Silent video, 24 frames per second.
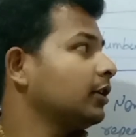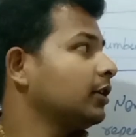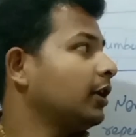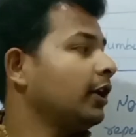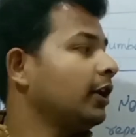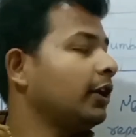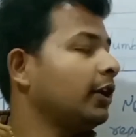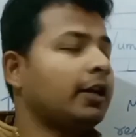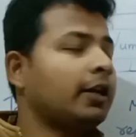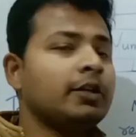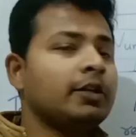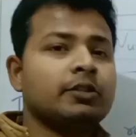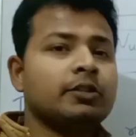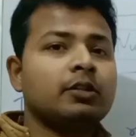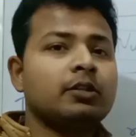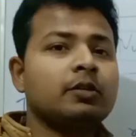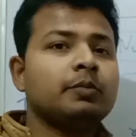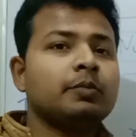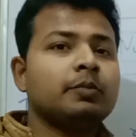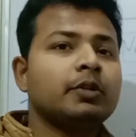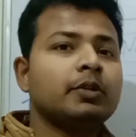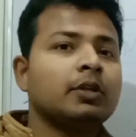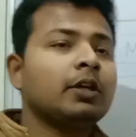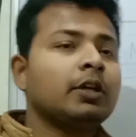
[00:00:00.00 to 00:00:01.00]
as
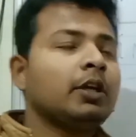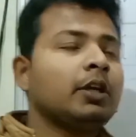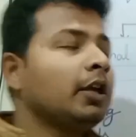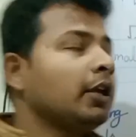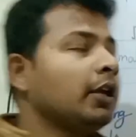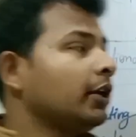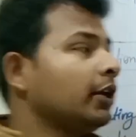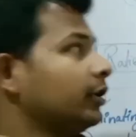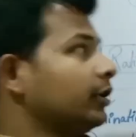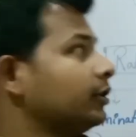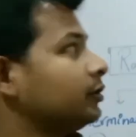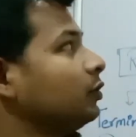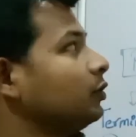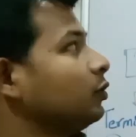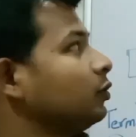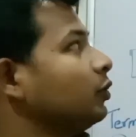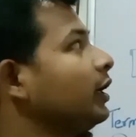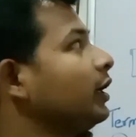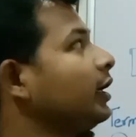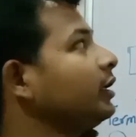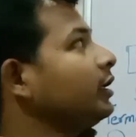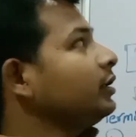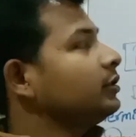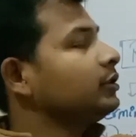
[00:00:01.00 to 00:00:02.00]
irrational number
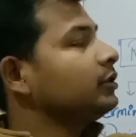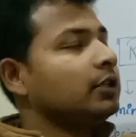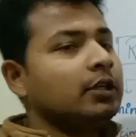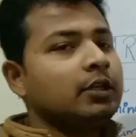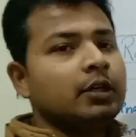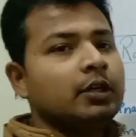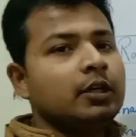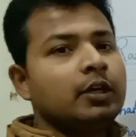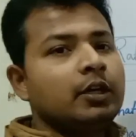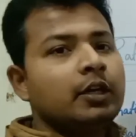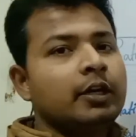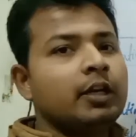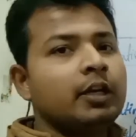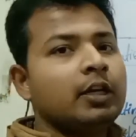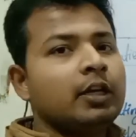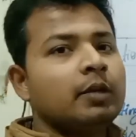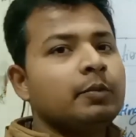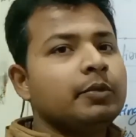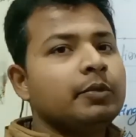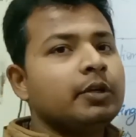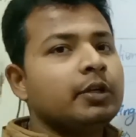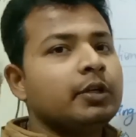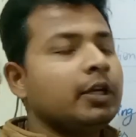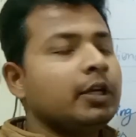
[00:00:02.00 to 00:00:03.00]
is known as real